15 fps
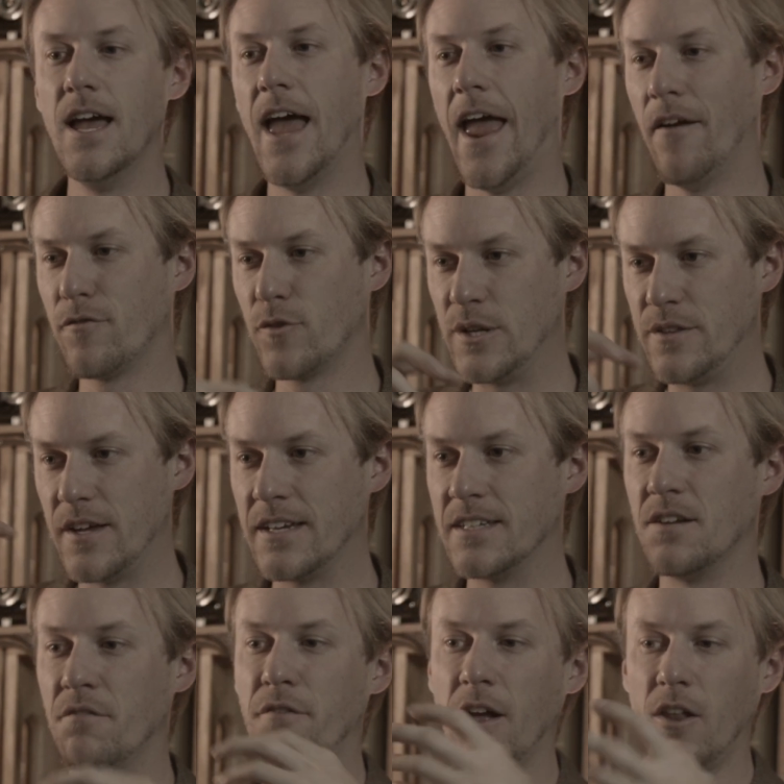Everything
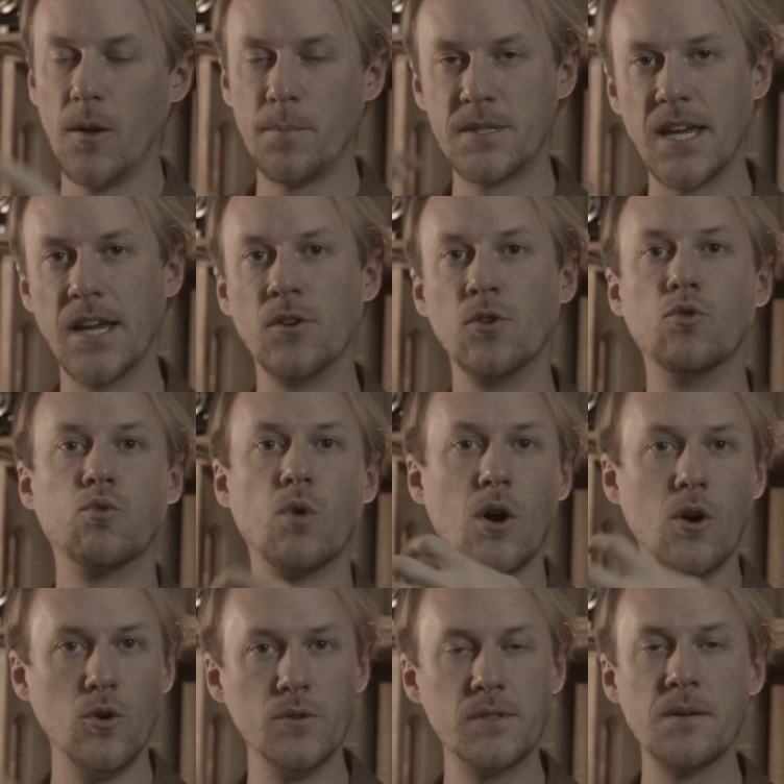develops and
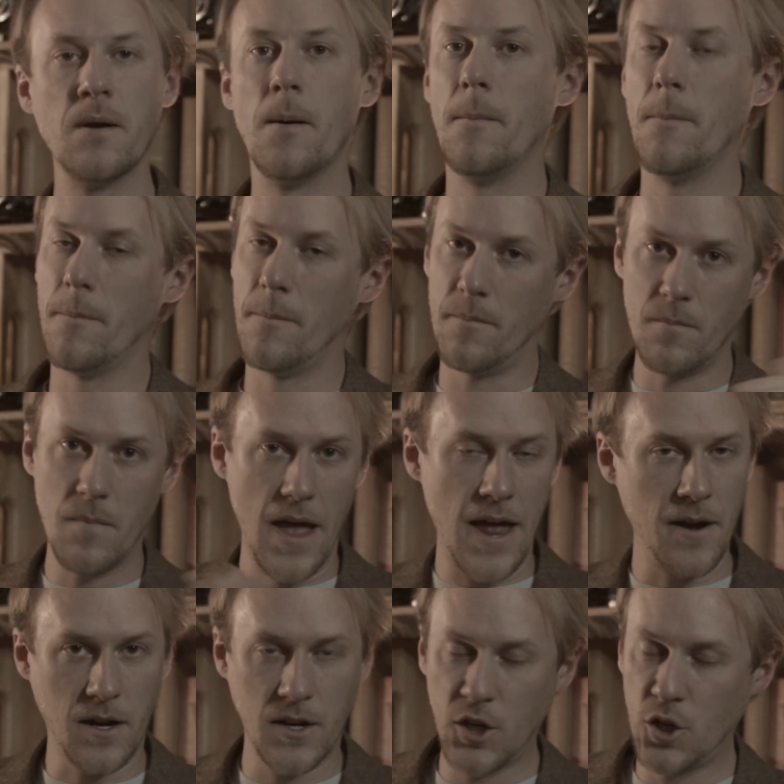grows and
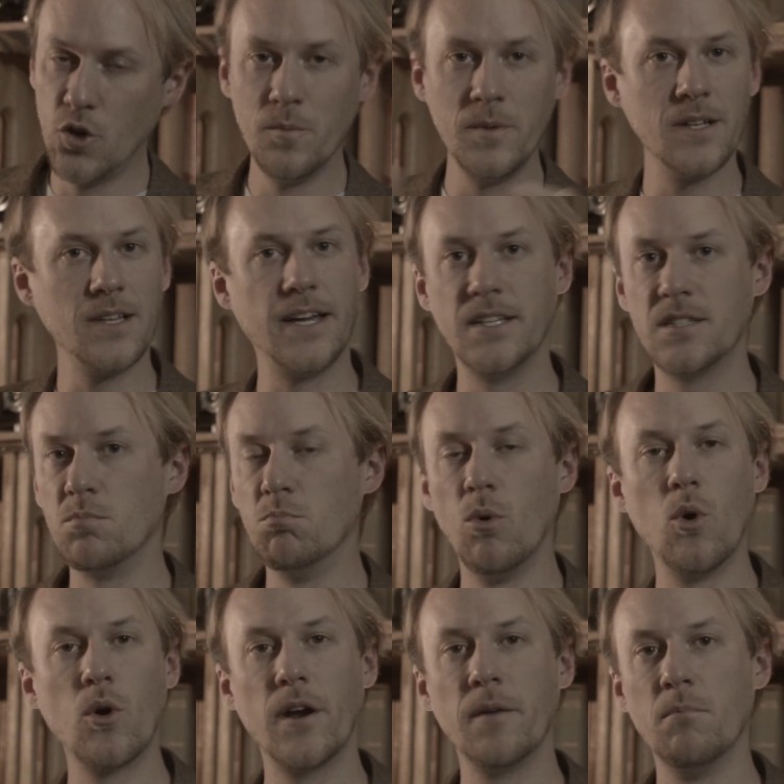accumulates
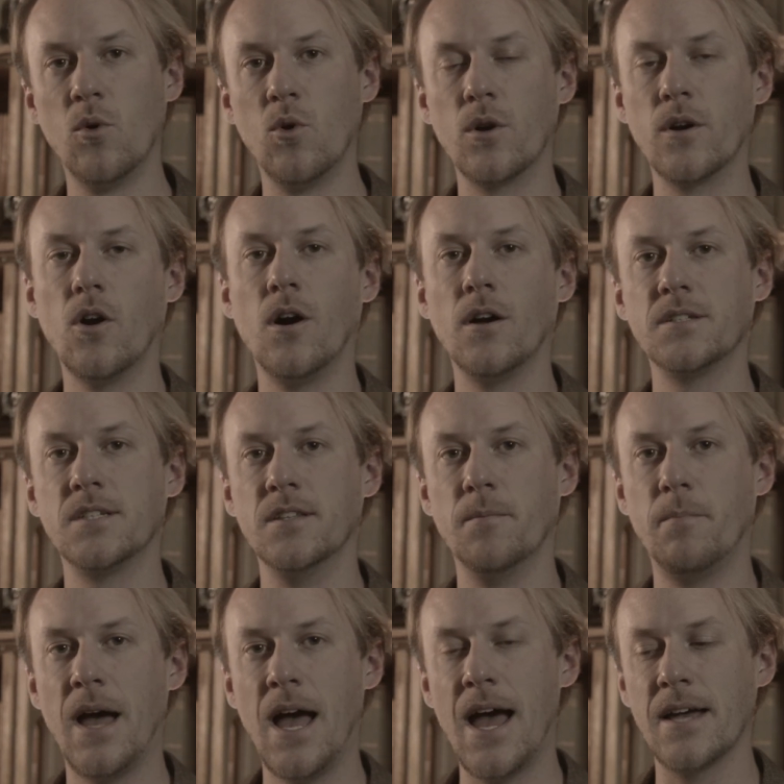more and more onto the
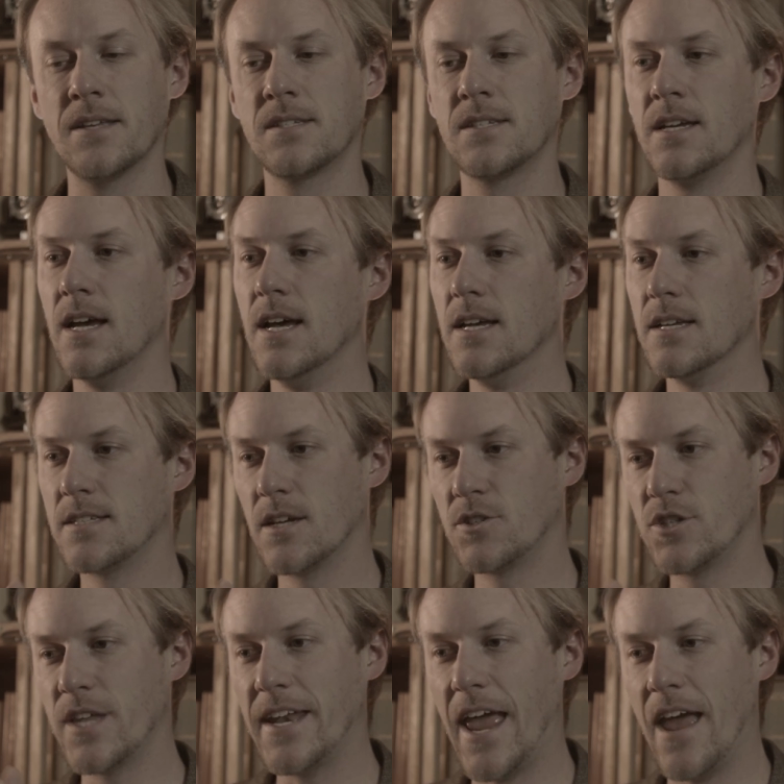past, such
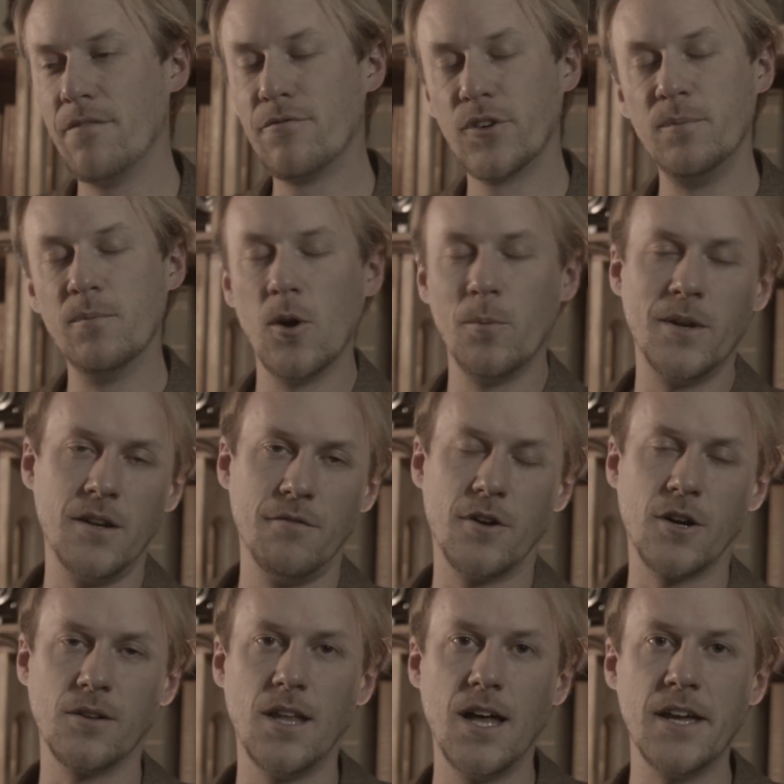that every moment of
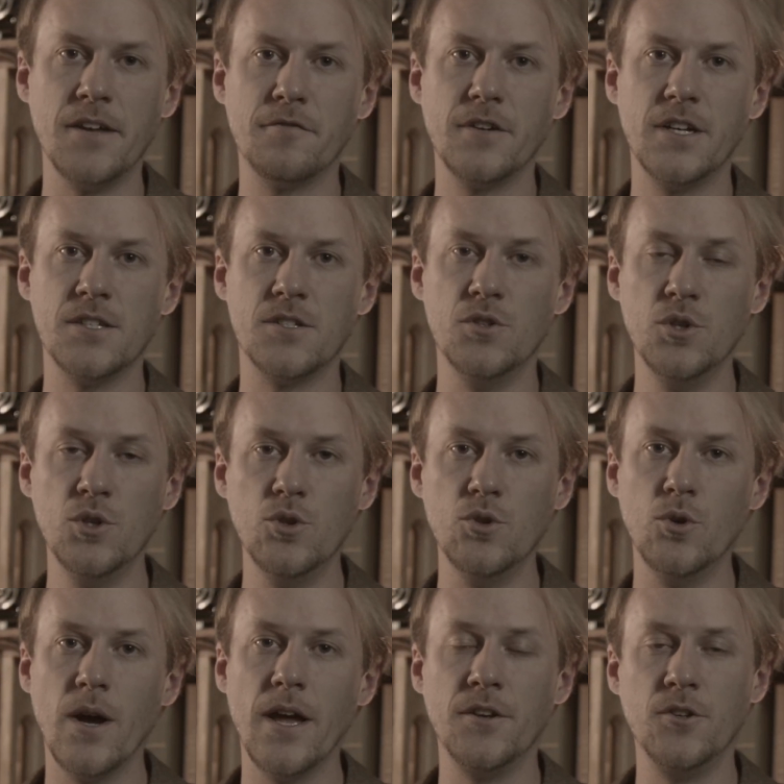our life is
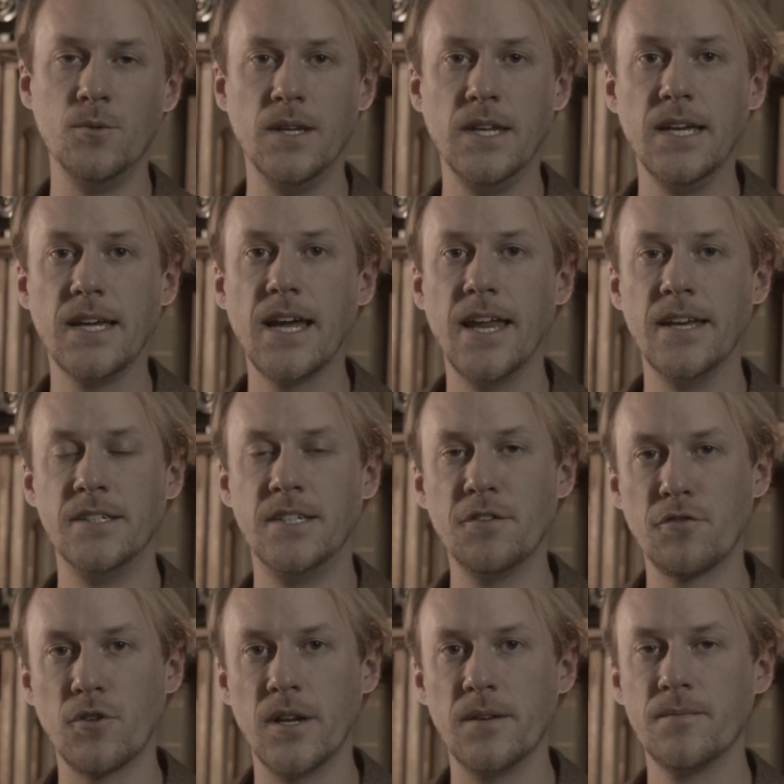new and unique and
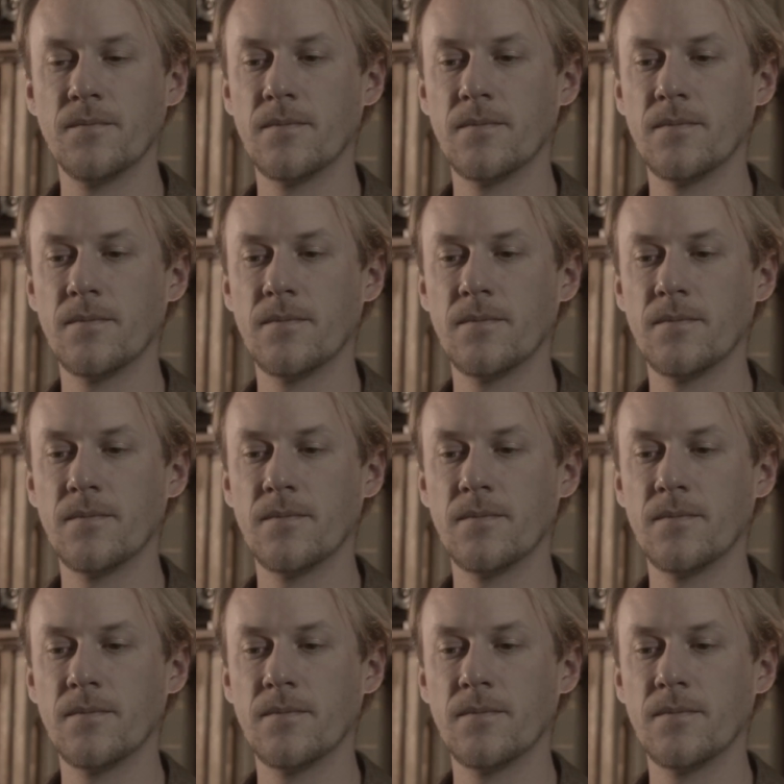different.